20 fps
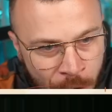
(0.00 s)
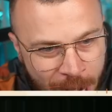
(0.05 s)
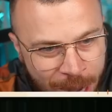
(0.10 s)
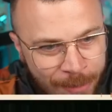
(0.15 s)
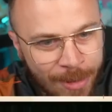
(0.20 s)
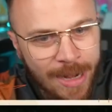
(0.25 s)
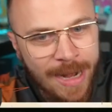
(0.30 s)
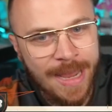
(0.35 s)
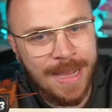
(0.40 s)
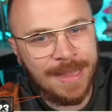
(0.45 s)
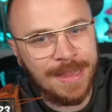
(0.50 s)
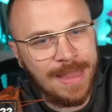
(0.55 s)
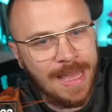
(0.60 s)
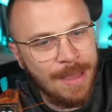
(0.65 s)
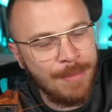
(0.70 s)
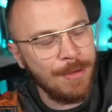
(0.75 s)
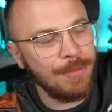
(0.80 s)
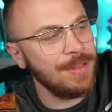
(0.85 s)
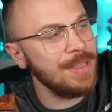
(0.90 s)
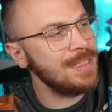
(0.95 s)
Premier League
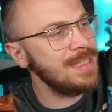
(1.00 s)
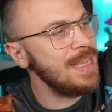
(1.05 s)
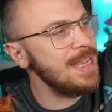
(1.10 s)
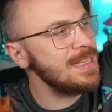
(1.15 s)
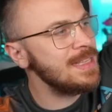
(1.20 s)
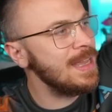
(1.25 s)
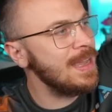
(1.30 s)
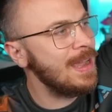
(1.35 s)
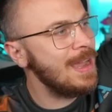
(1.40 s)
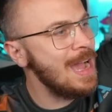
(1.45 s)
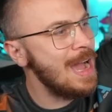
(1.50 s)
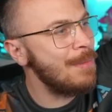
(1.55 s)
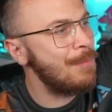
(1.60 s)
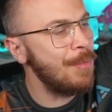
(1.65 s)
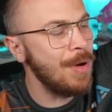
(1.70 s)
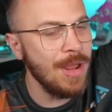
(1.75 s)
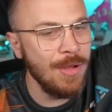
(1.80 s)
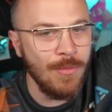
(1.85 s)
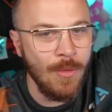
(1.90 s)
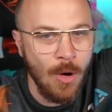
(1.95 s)
Team of the Season
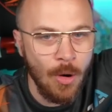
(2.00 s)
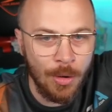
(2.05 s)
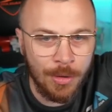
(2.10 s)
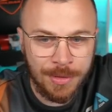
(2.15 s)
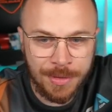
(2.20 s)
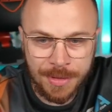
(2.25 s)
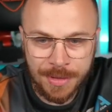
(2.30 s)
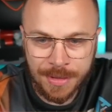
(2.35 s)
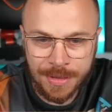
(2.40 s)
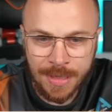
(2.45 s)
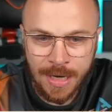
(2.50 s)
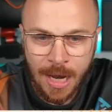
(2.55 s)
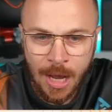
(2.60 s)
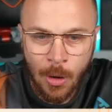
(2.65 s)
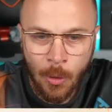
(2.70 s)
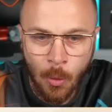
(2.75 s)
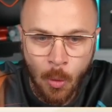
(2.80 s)
Cup rewards.